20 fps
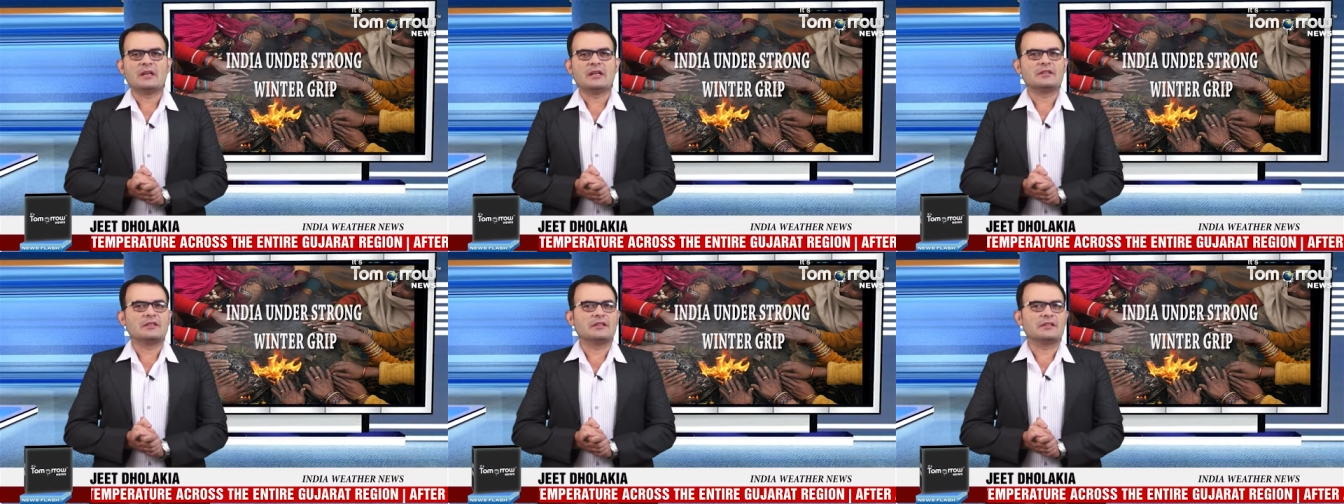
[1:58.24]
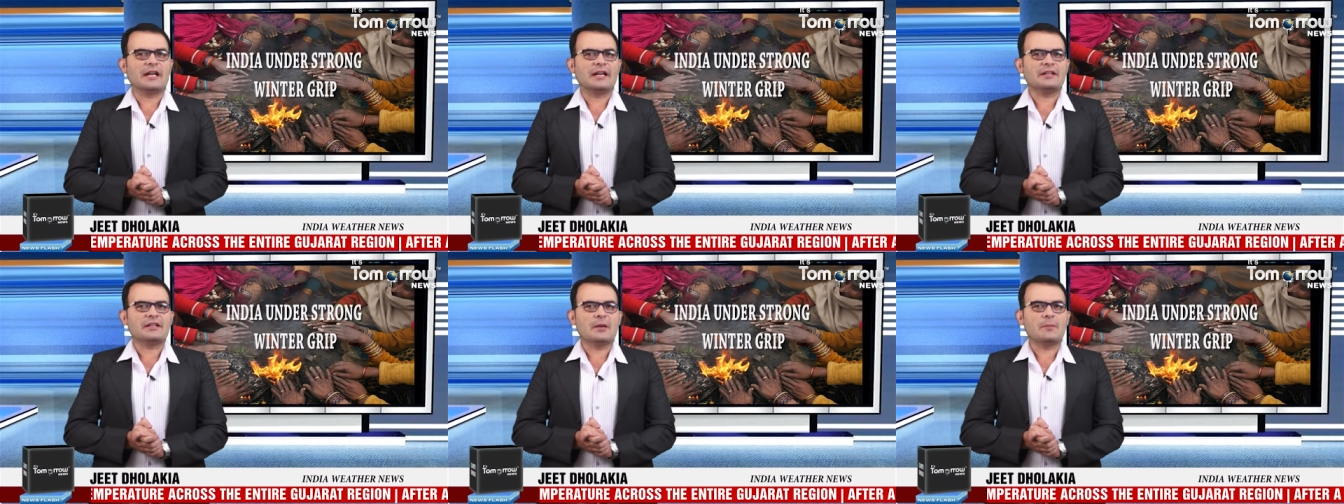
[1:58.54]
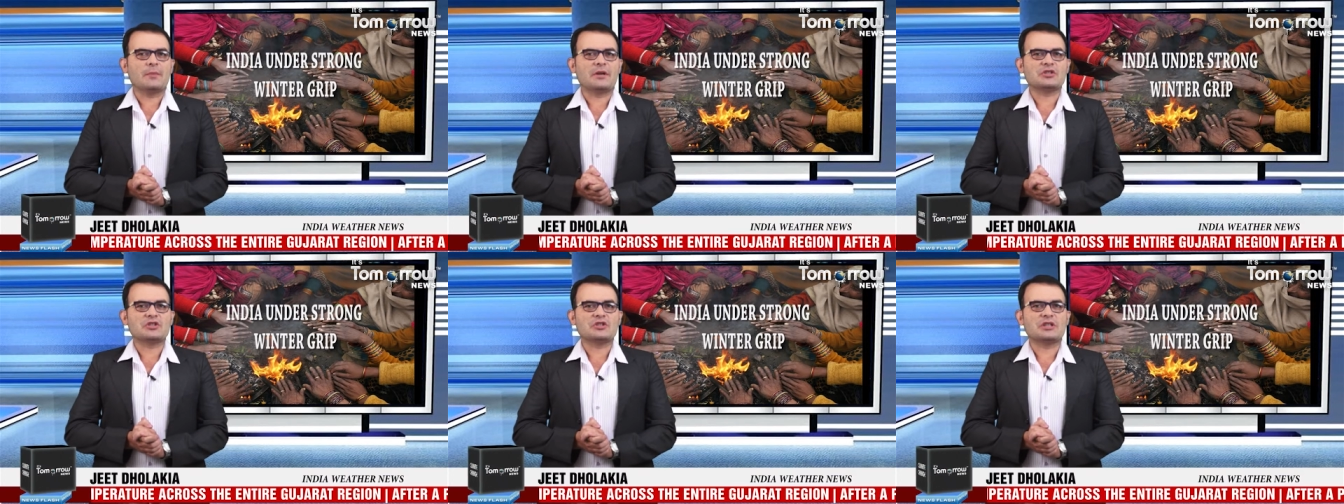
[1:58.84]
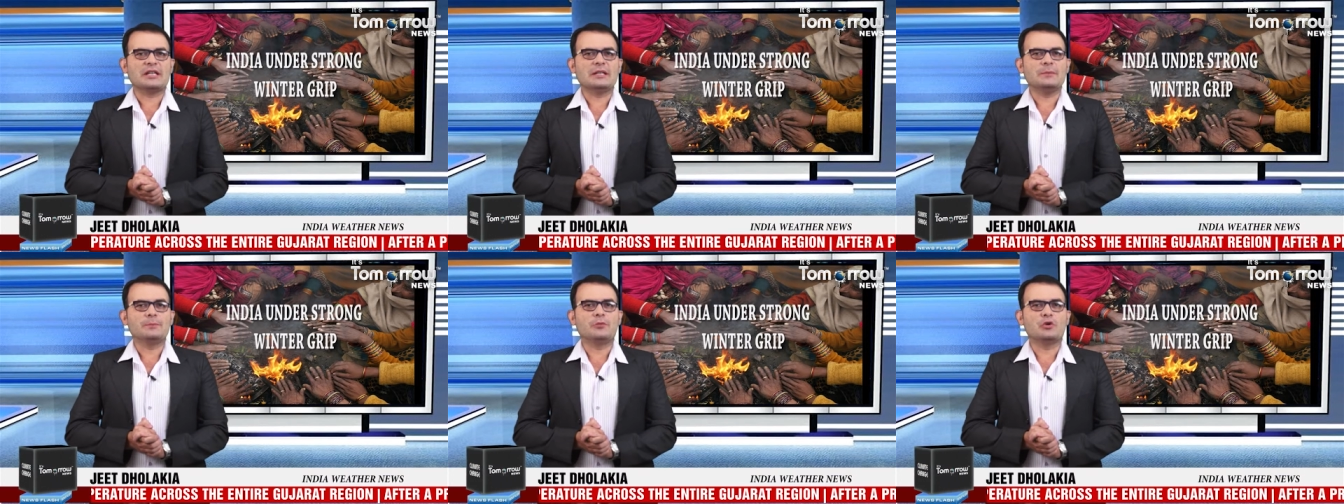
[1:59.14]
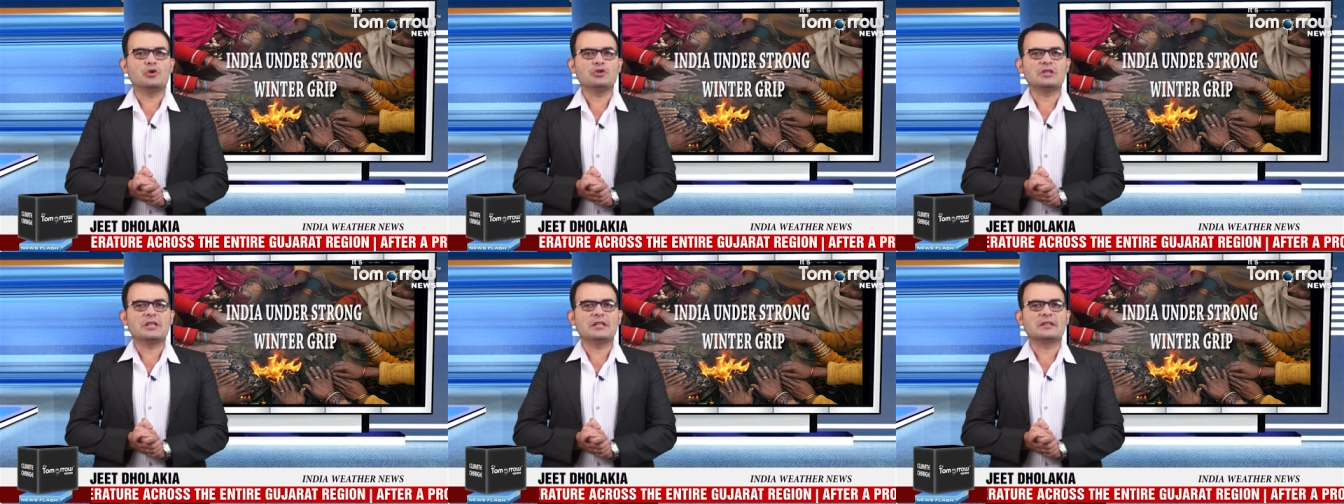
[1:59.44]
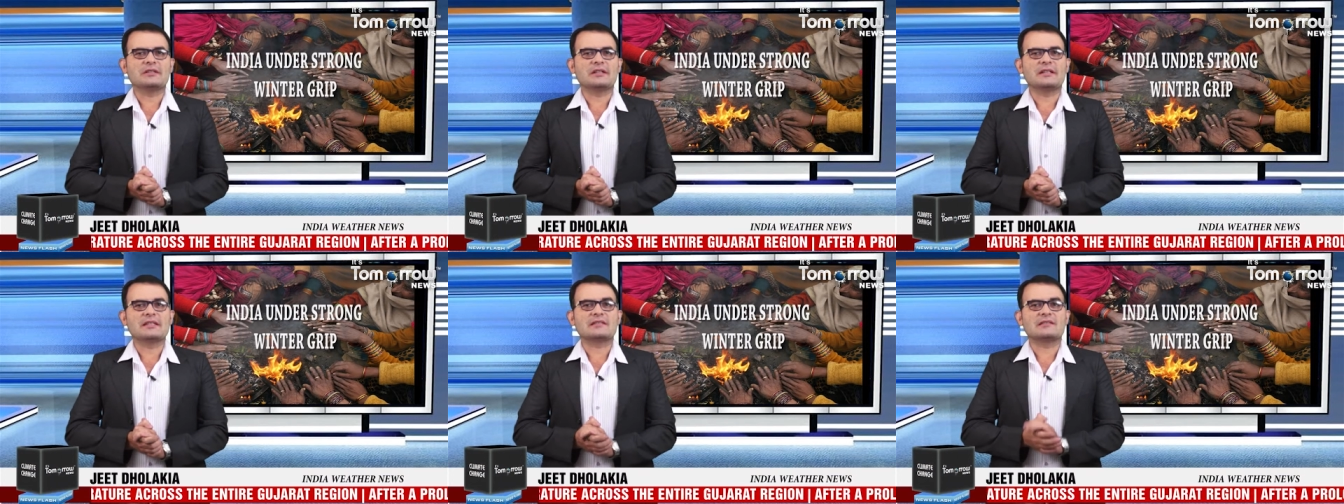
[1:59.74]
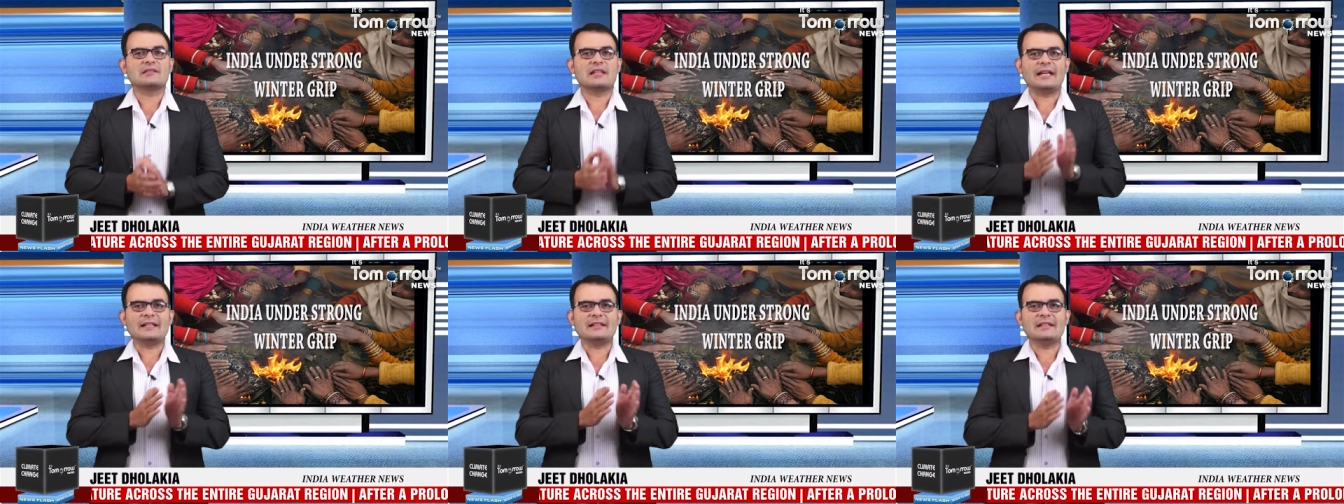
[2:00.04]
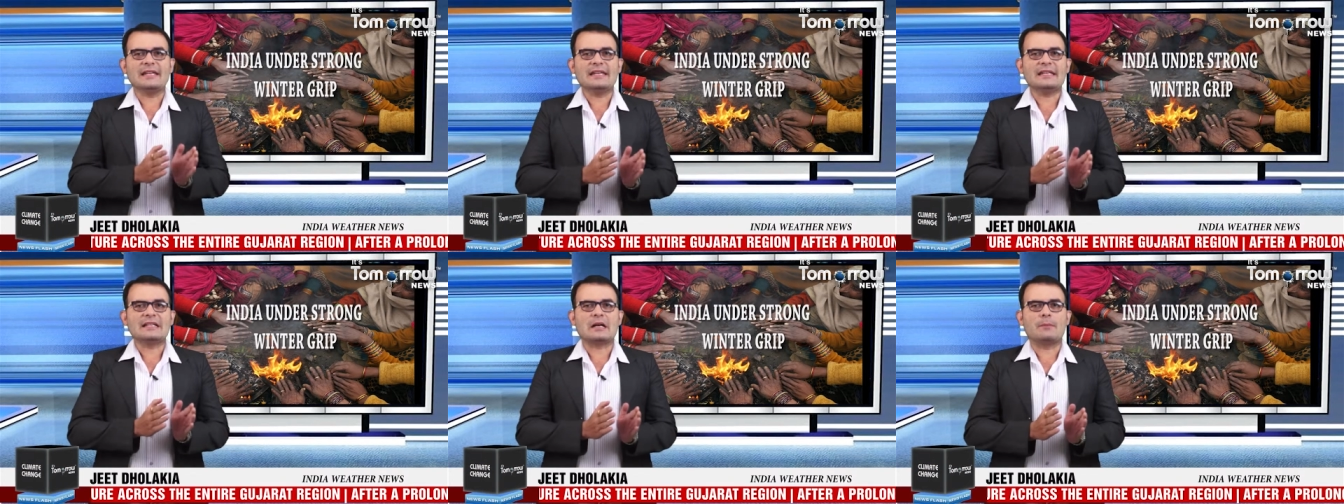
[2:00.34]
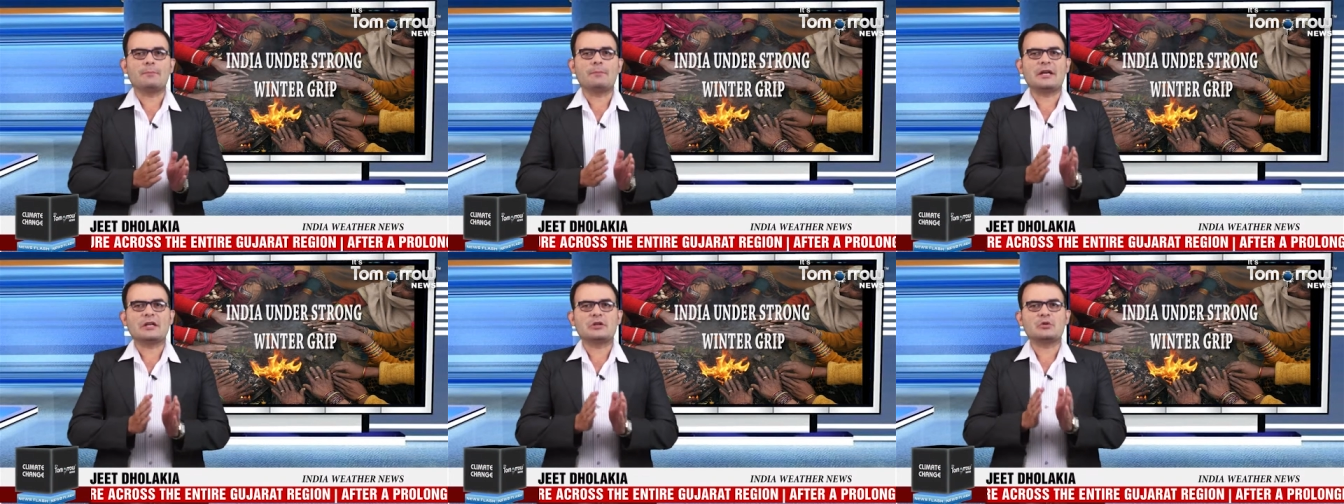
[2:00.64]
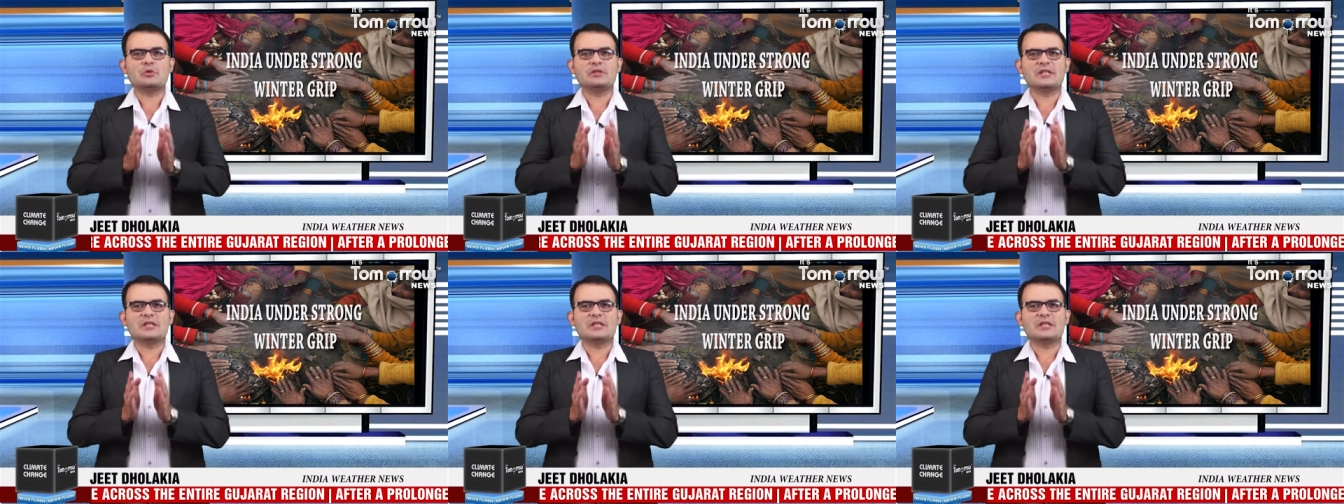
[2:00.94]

The night temperature in Bhuj increased slightly compared to